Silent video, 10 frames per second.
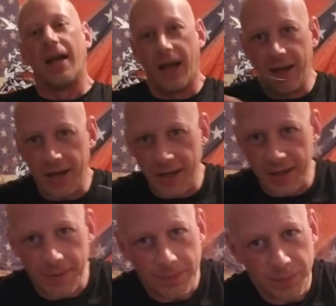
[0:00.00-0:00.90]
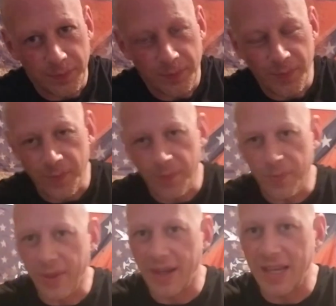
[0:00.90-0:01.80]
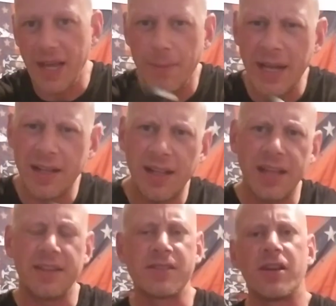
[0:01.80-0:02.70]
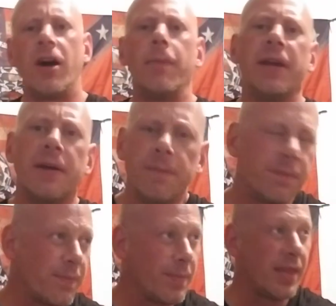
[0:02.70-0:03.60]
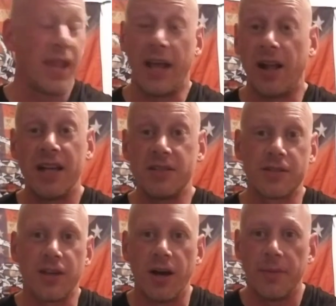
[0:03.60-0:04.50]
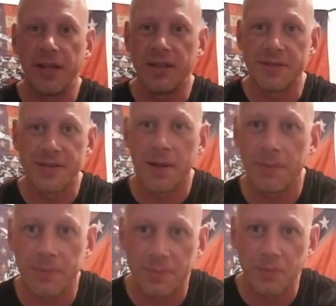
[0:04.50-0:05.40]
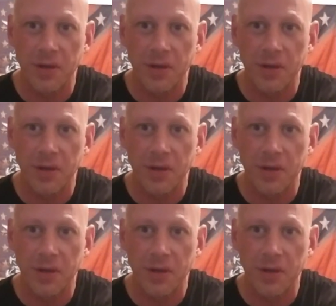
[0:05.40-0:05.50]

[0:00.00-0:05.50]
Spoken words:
back to like this comment. Hell, I just commenting something,